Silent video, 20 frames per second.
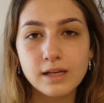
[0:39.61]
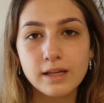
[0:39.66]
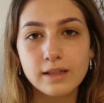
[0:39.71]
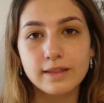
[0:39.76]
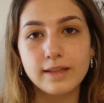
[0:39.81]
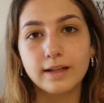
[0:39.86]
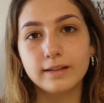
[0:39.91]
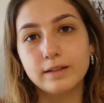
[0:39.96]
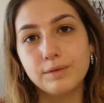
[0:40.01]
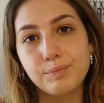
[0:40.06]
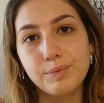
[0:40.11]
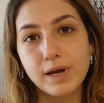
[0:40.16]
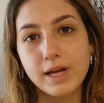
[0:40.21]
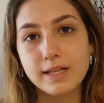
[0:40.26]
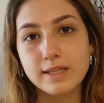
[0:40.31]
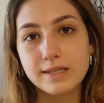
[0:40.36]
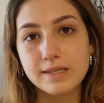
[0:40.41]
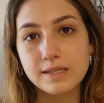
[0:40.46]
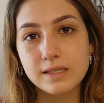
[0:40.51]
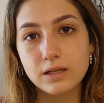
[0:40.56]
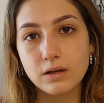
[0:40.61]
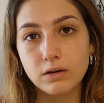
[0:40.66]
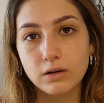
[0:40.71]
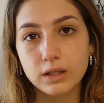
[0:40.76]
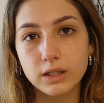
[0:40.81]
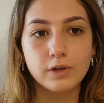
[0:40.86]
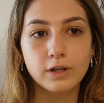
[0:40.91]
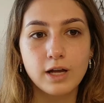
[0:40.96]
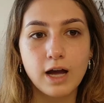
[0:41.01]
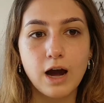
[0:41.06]
That depends
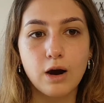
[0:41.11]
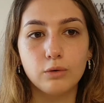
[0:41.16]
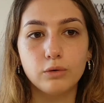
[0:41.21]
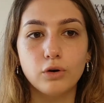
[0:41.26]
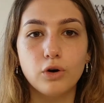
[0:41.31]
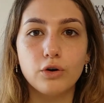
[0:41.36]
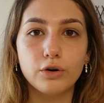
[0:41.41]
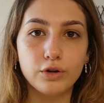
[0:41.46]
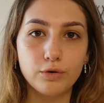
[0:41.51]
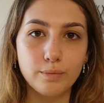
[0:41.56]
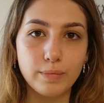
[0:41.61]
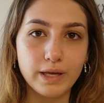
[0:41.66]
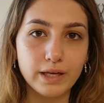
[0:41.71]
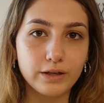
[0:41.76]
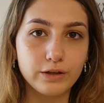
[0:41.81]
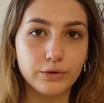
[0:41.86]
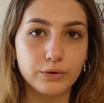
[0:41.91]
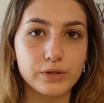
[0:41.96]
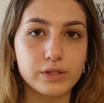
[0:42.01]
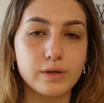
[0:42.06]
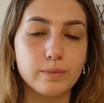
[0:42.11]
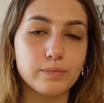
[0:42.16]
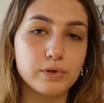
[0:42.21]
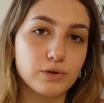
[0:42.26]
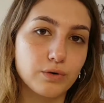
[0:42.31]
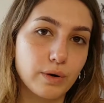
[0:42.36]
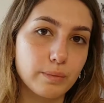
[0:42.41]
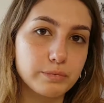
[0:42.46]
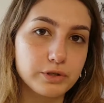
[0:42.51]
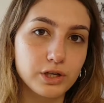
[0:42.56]
on how long you make your
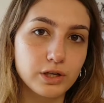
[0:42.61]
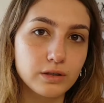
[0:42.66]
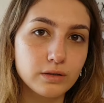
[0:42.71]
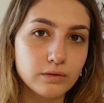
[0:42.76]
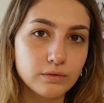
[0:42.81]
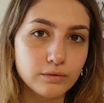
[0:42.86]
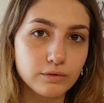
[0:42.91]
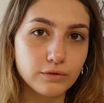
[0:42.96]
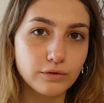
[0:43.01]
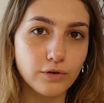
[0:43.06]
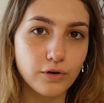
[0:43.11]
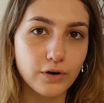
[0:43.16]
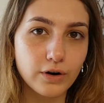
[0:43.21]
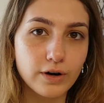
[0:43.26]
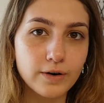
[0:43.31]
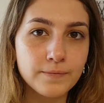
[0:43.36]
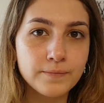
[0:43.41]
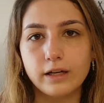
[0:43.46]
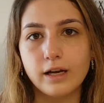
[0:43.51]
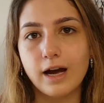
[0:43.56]
subscription for.